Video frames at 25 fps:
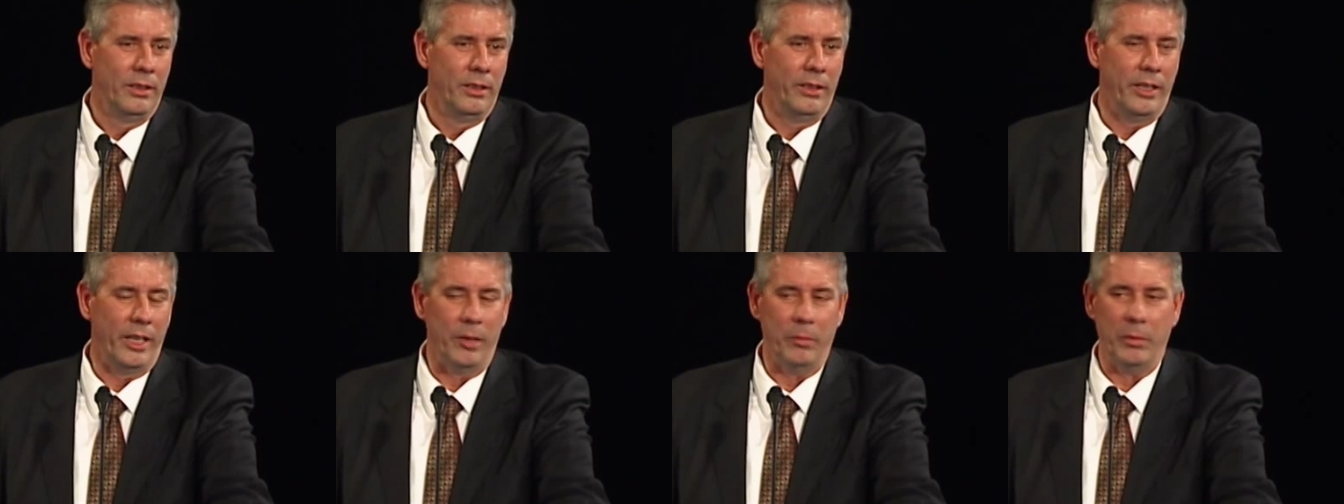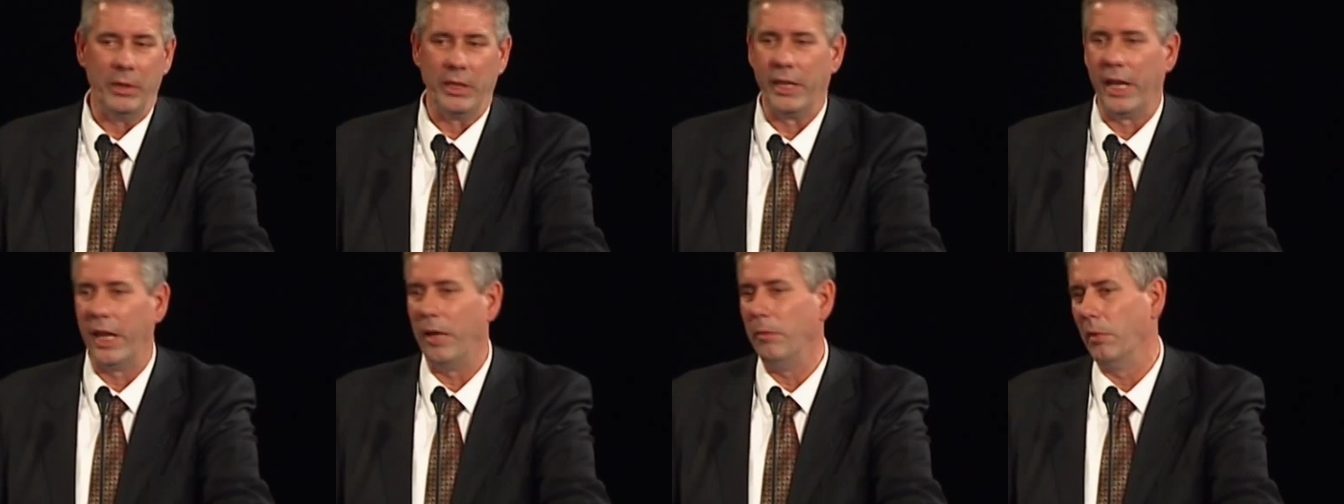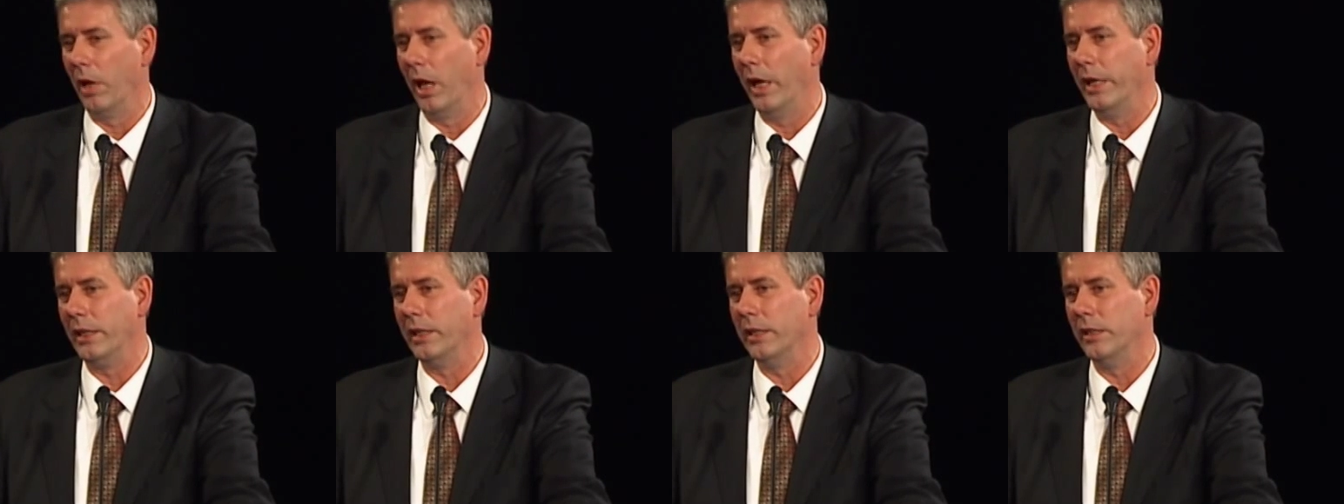that He
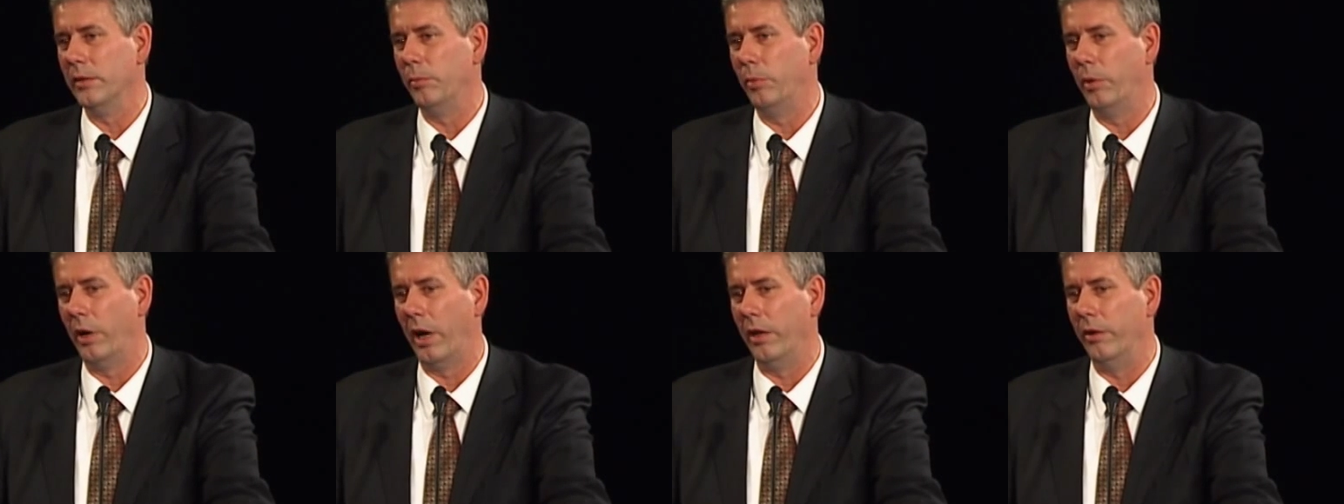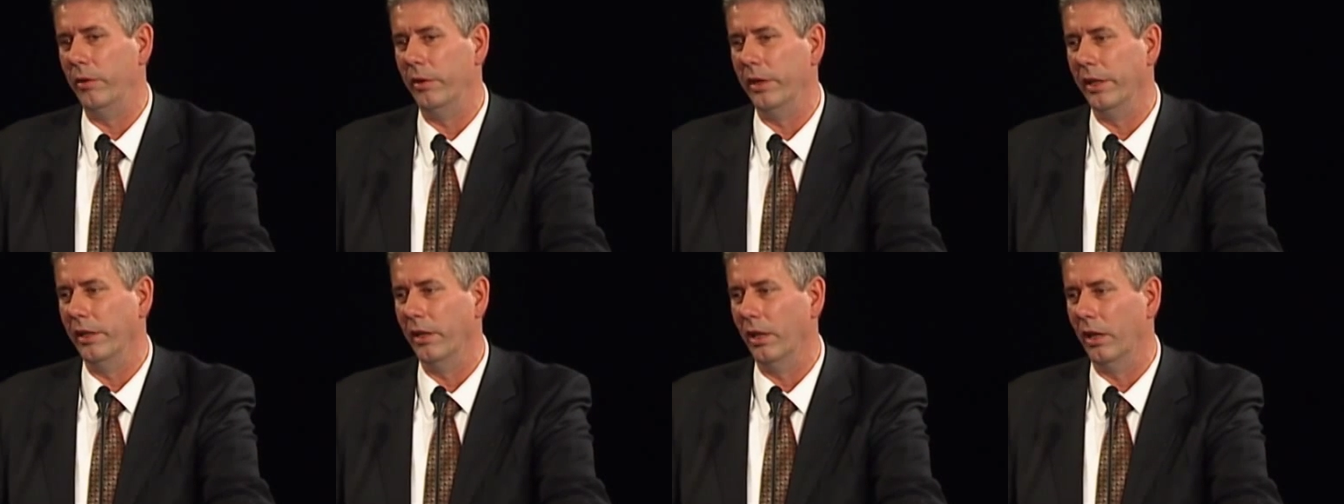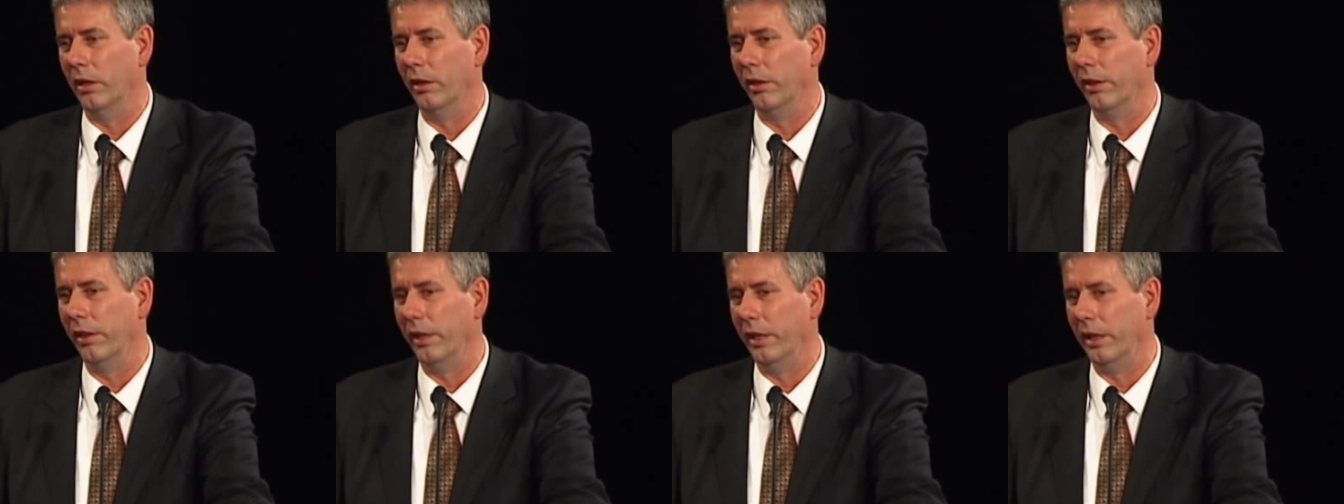became like His brethren in
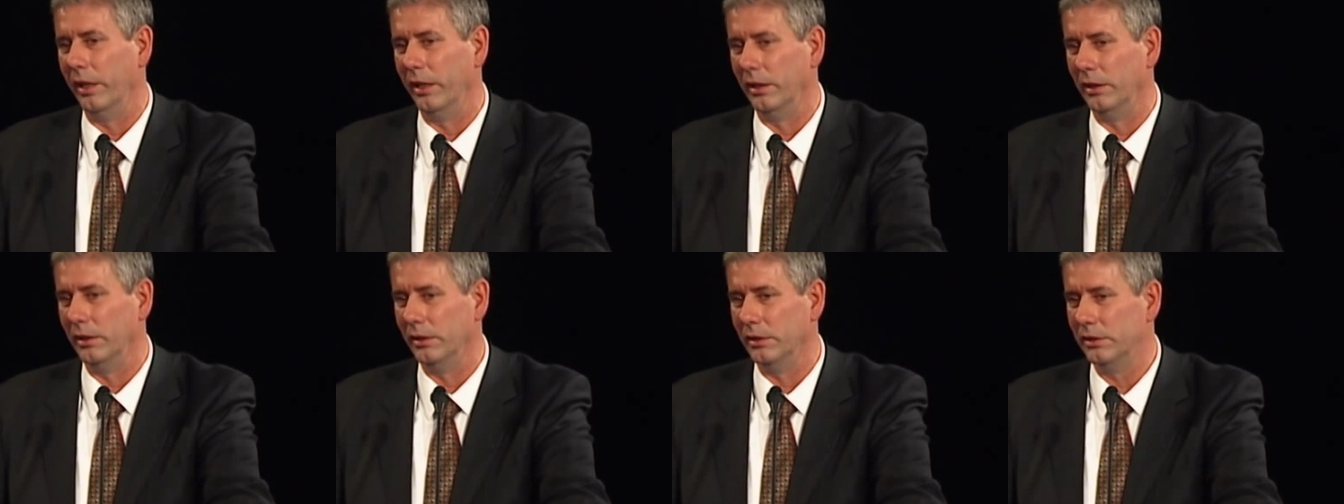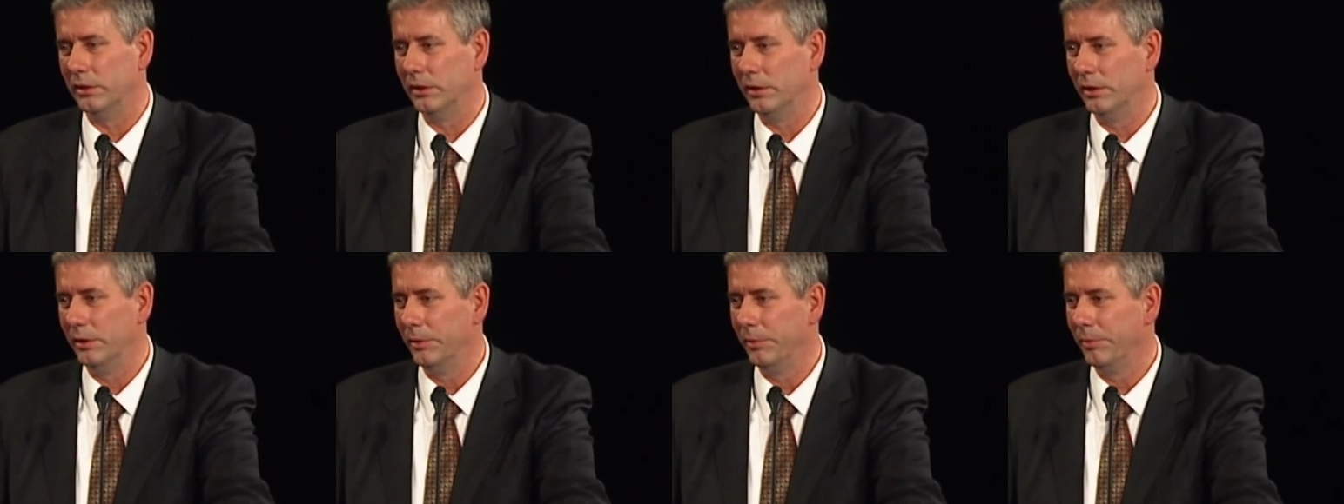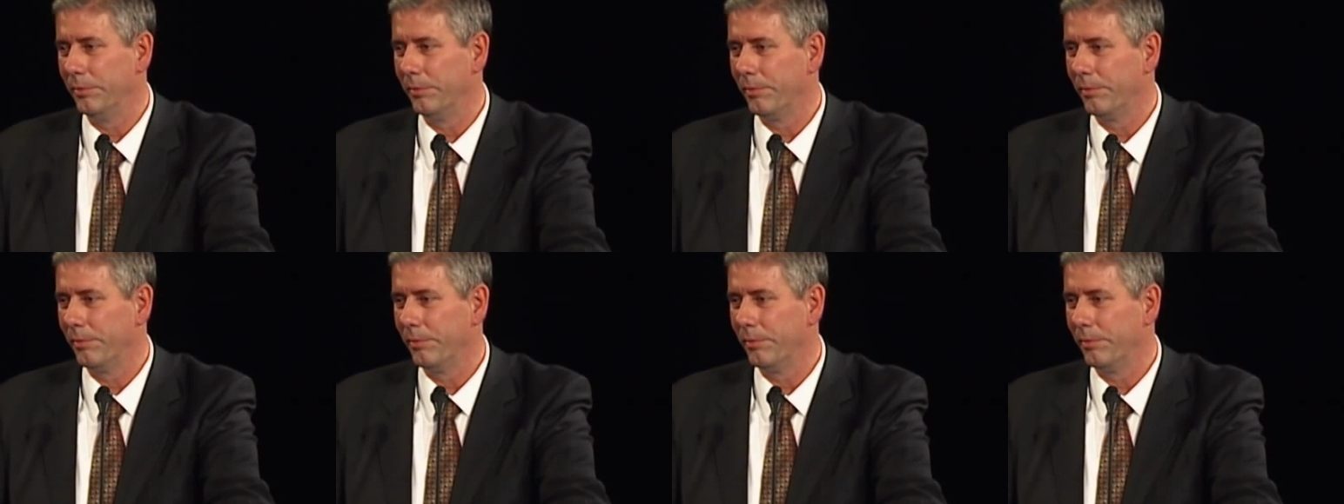all things,